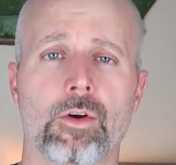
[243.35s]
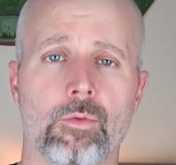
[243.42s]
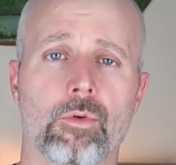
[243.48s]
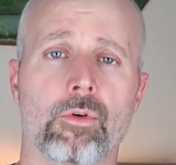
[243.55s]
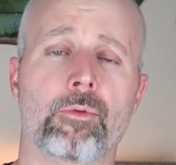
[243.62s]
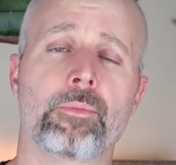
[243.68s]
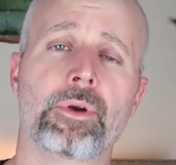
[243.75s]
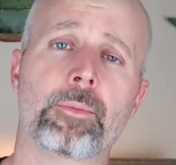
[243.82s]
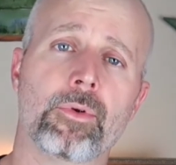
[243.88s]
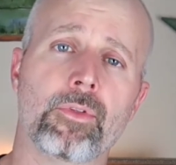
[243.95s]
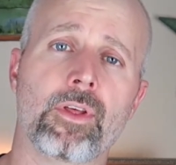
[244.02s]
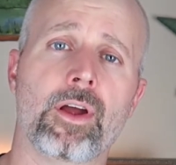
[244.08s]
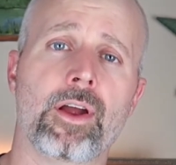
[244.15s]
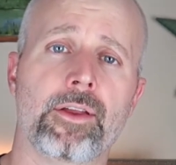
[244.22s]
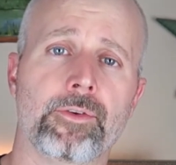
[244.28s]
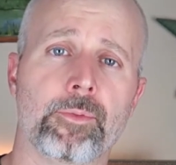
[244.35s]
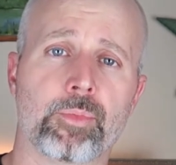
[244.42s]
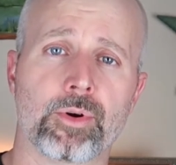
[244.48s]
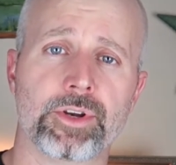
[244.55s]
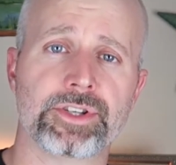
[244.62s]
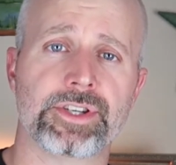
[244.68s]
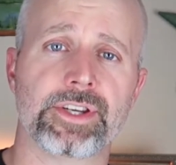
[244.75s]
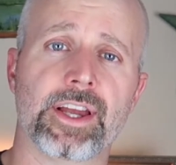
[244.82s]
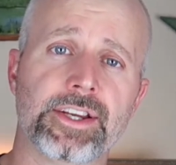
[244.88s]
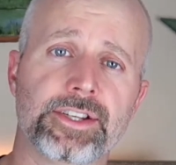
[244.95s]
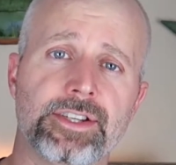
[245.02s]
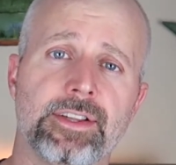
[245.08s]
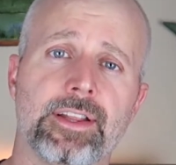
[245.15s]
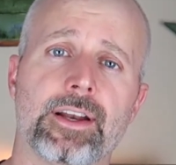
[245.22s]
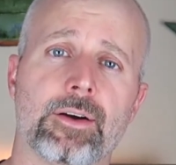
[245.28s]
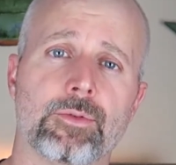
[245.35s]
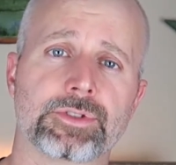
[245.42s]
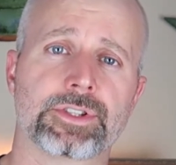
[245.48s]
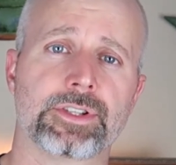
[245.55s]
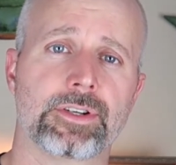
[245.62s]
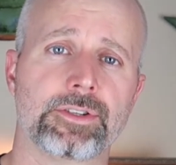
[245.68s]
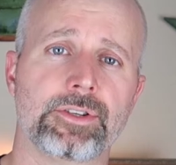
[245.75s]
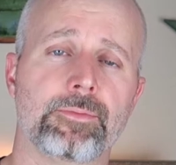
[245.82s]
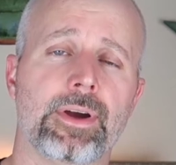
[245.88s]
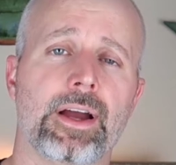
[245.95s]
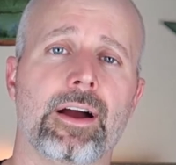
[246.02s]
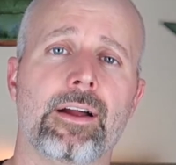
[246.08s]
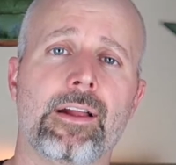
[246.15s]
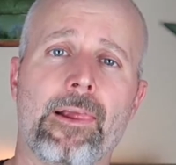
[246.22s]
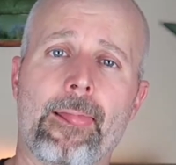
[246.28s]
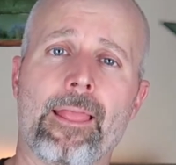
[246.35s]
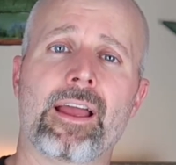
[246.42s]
Well, remember that depreciation that I was telling you about?